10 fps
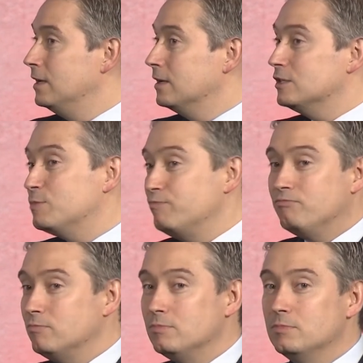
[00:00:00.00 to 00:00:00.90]
Because
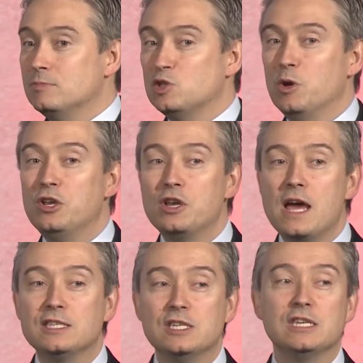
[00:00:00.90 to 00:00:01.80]
Sweden
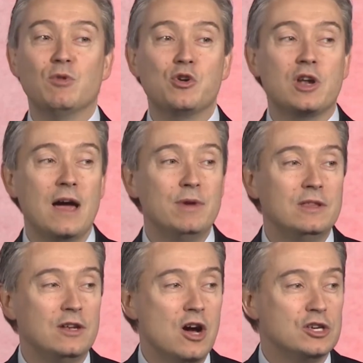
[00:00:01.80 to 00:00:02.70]
has a similar climate
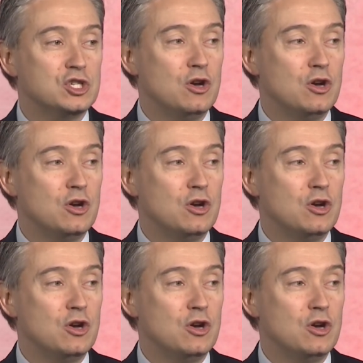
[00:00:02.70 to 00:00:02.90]
than us,